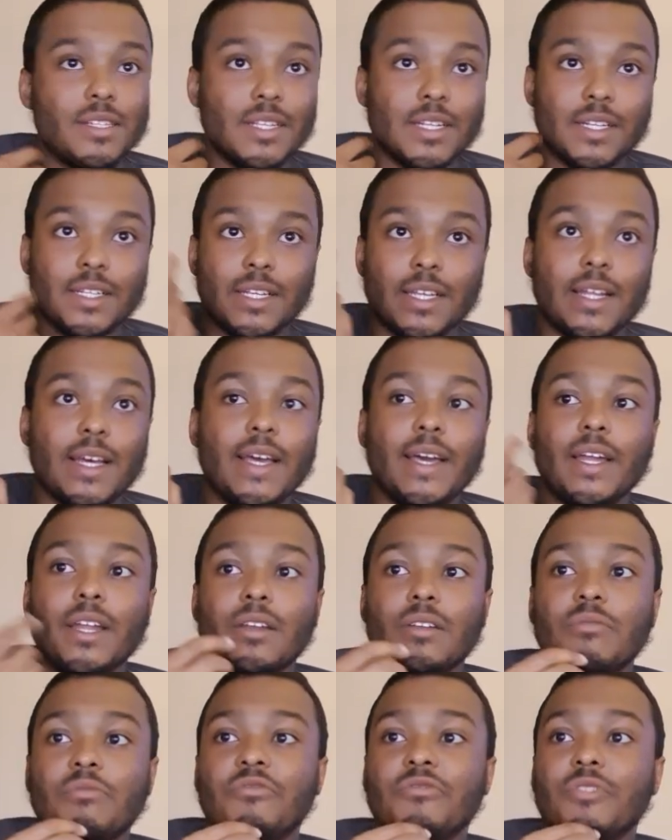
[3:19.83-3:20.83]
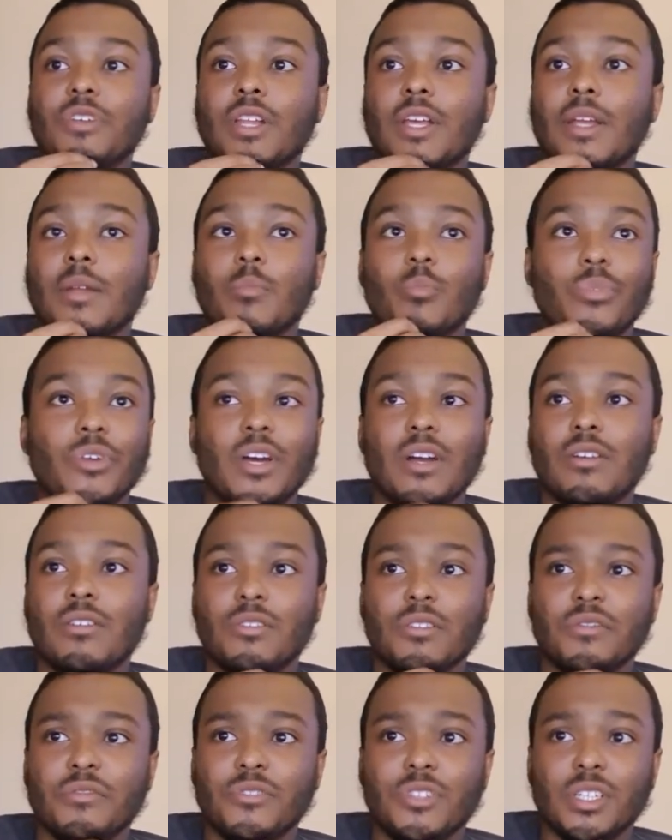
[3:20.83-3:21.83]
And then I added a fillet, but I could
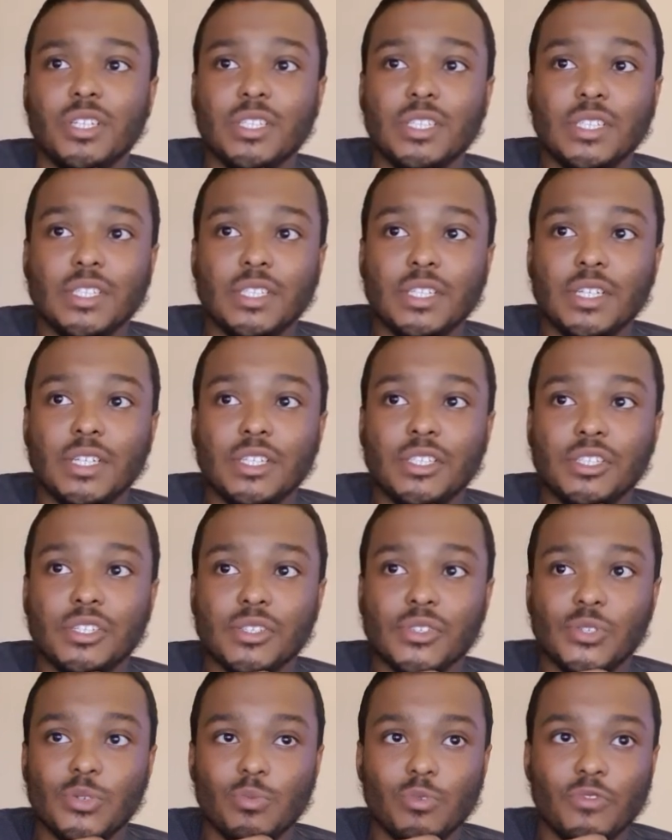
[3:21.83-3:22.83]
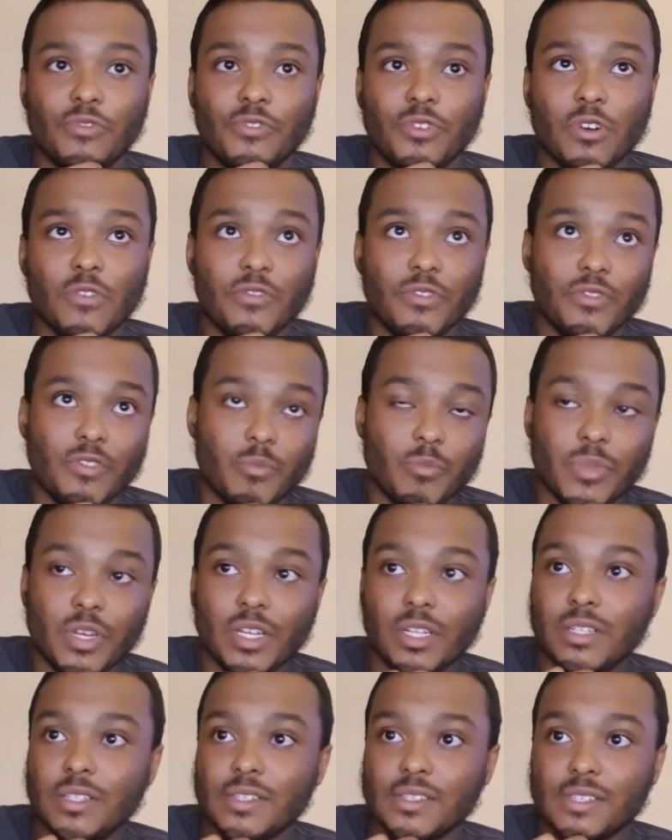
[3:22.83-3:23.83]
have done it in just the revolve if I
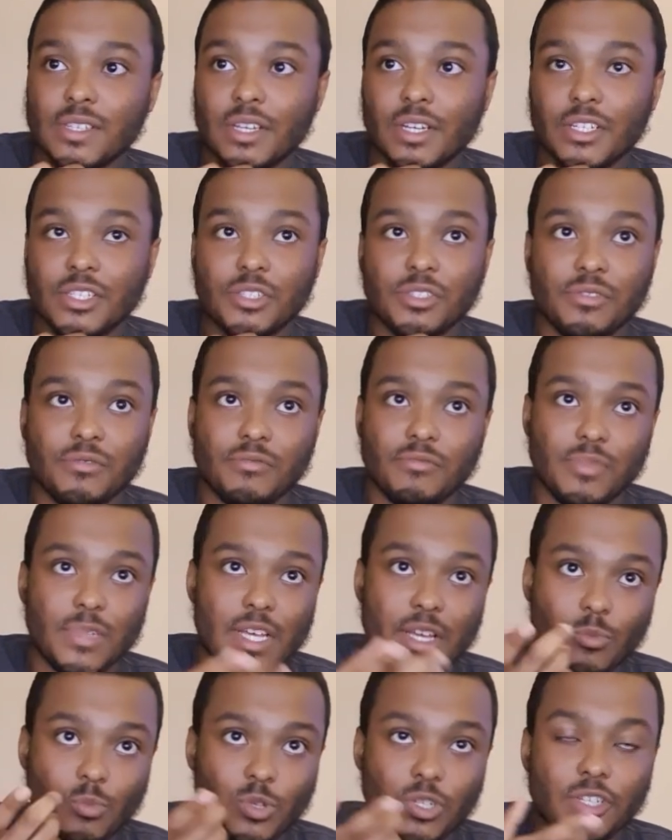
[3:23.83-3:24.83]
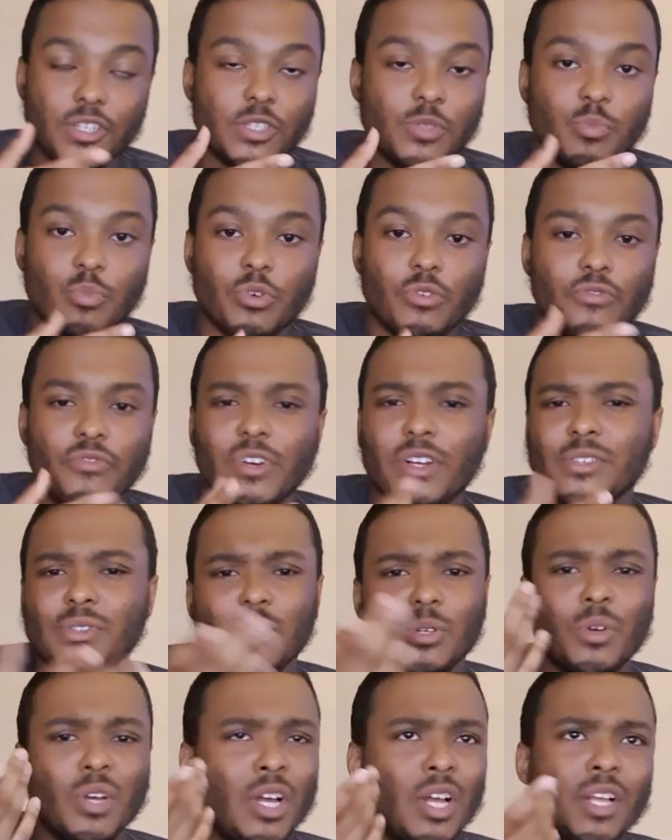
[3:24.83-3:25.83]
made the sketch like with this profile.
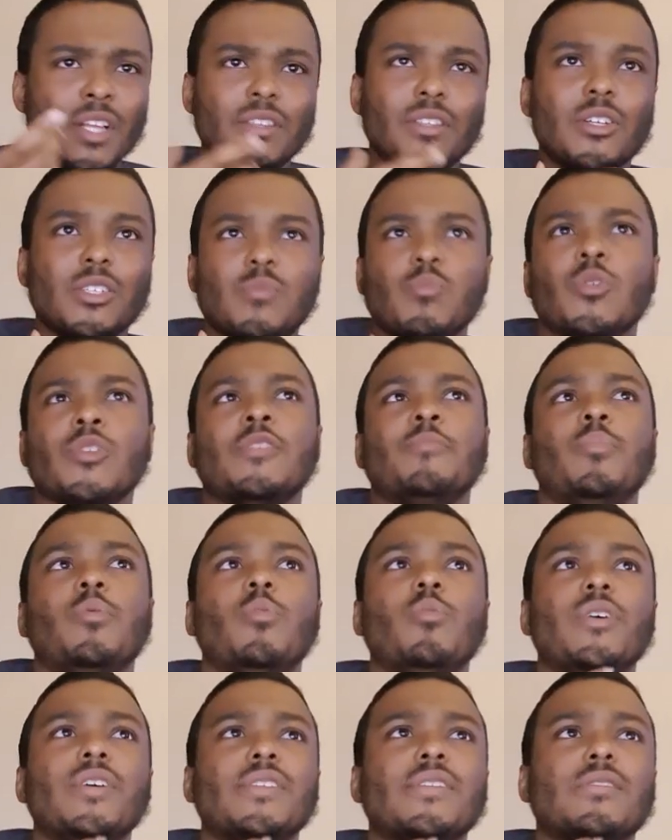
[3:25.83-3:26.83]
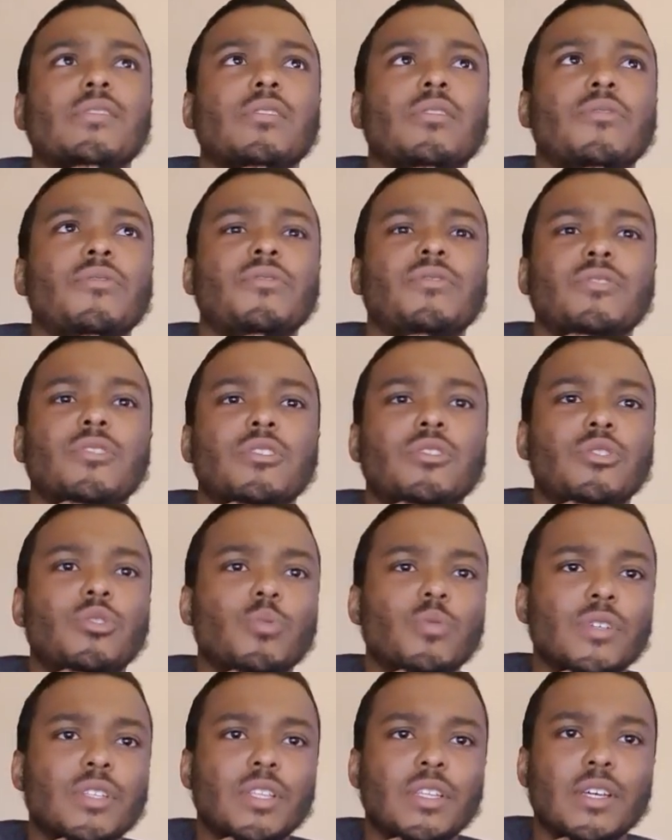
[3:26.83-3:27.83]
So there's multiple ways of
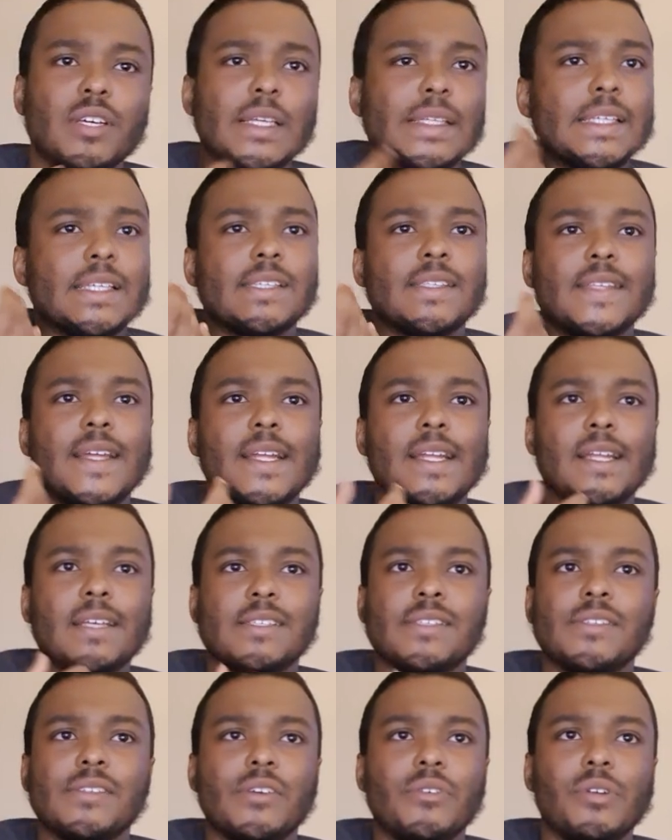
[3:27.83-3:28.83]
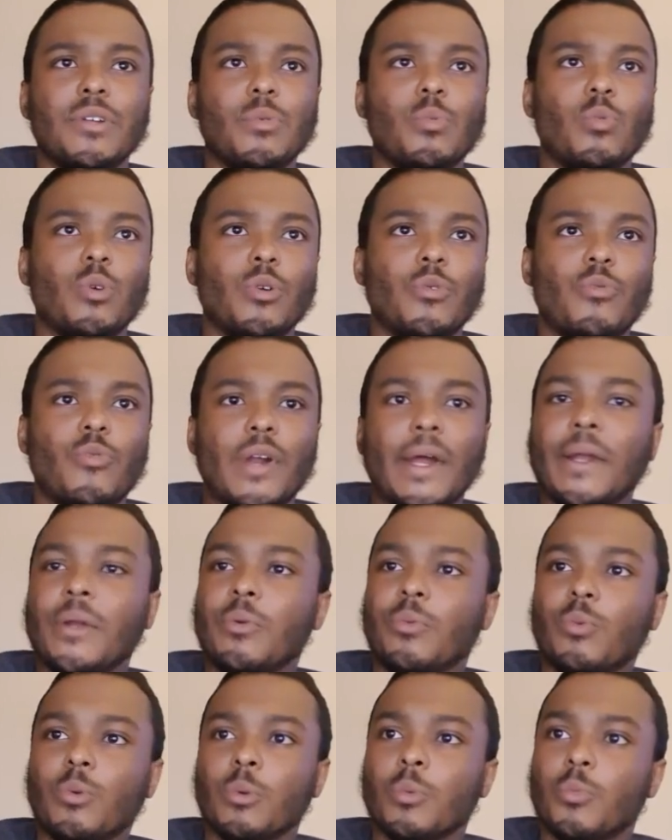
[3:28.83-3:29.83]
doing things. There's not necessarily one right or
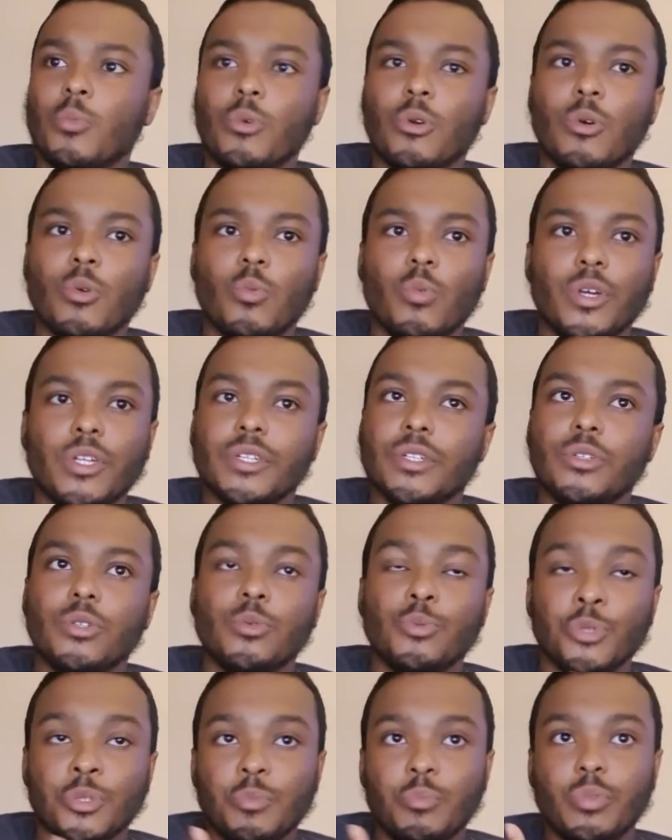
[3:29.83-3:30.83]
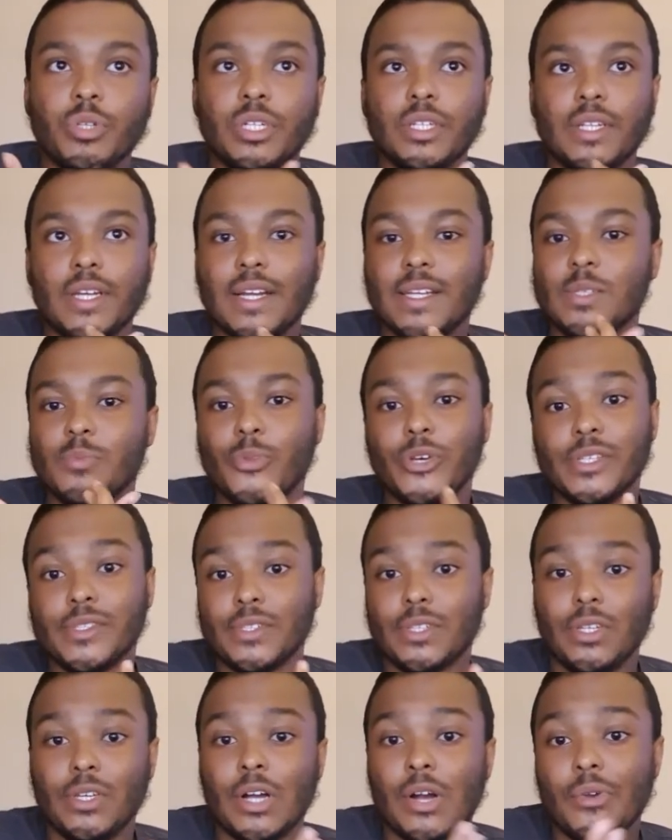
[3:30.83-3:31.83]
one wrong way to do it, but that is
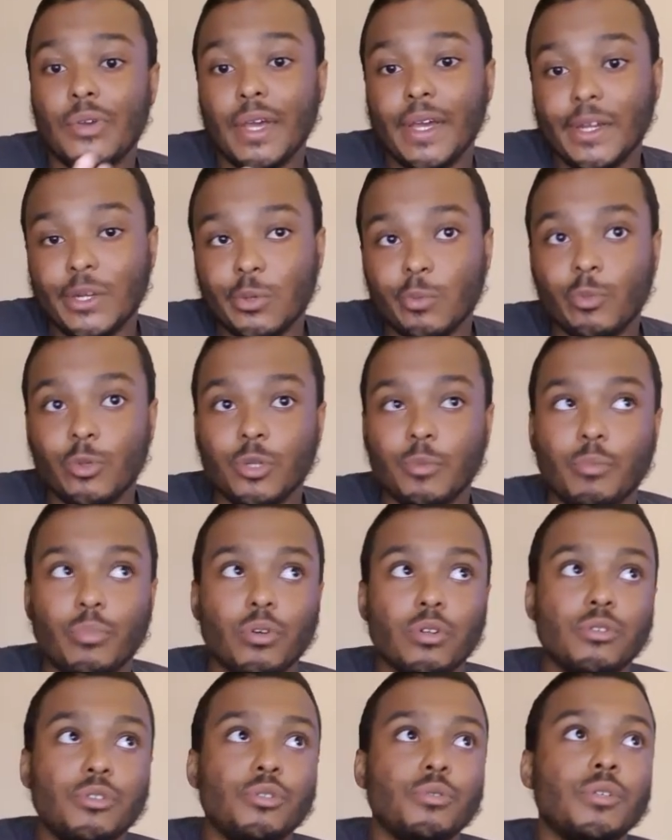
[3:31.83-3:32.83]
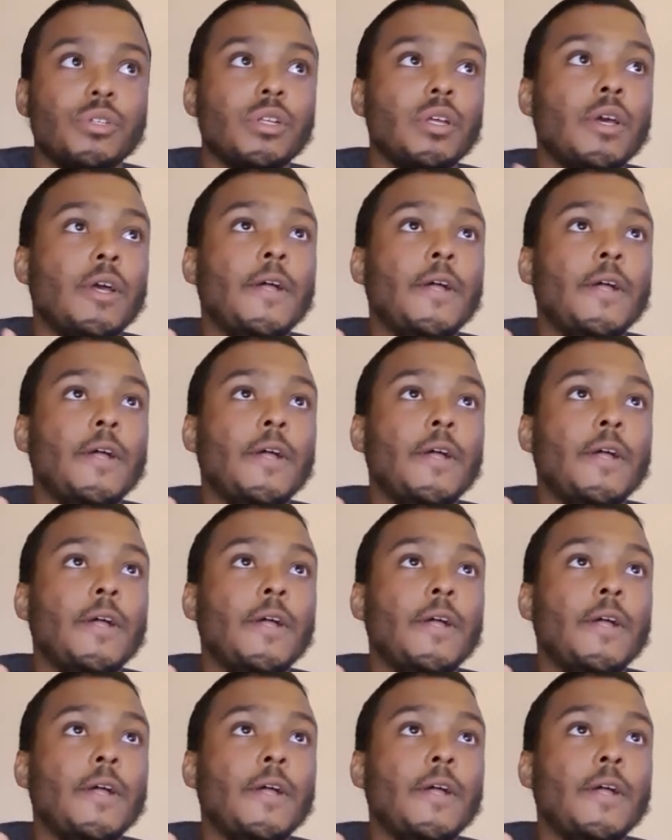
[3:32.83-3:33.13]
basically how you end up with a ball joint.